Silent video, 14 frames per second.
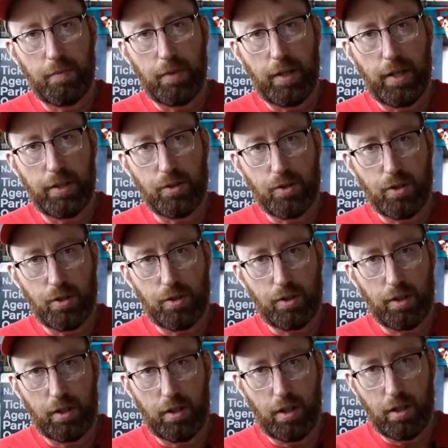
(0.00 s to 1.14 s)
as just
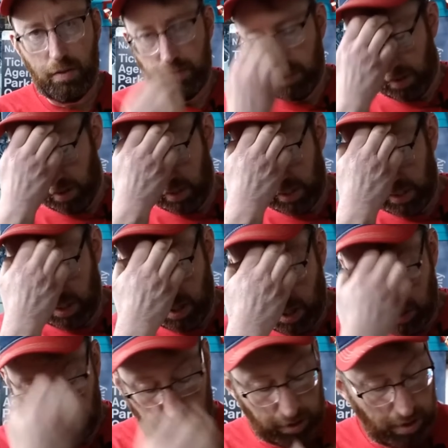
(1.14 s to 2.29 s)
like kind of like a
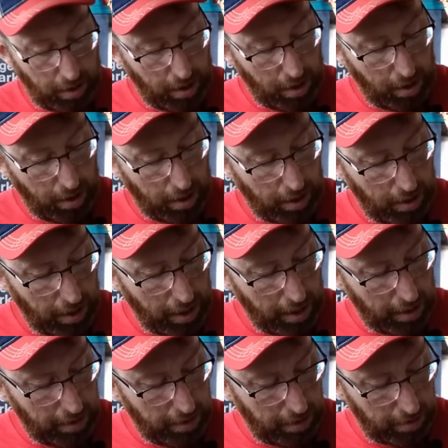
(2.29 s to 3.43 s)
husk. It
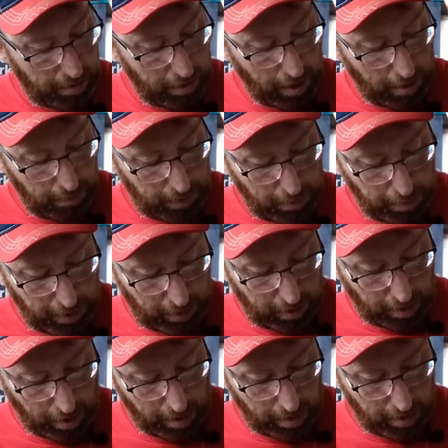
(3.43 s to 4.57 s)
came with the
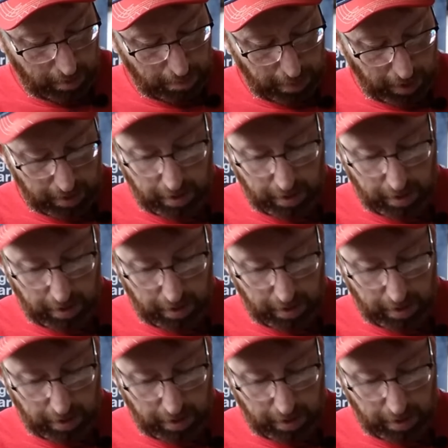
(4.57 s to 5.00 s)
pickguard, but